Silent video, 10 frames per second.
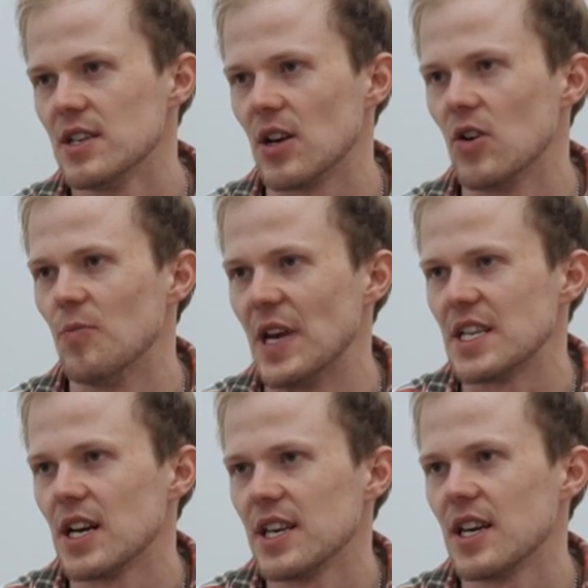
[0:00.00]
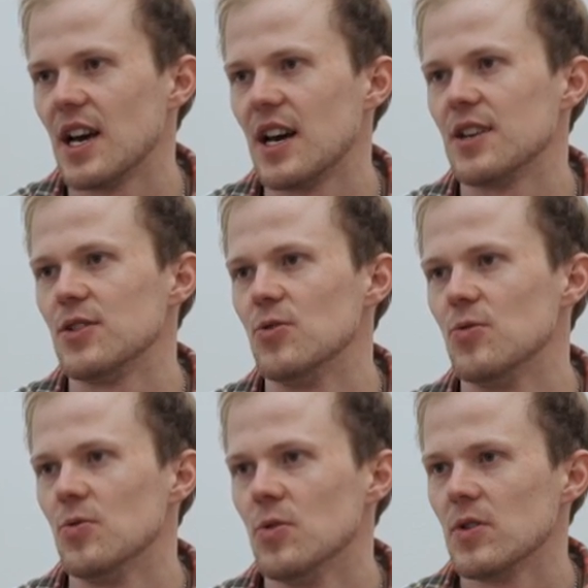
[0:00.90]
So basically uh,
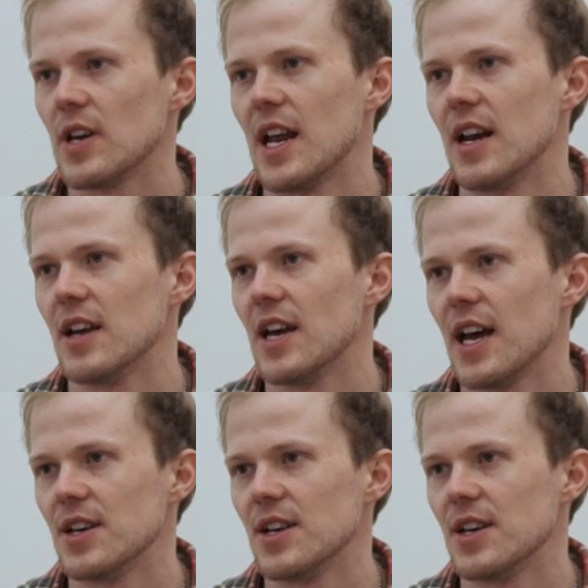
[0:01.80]
you can,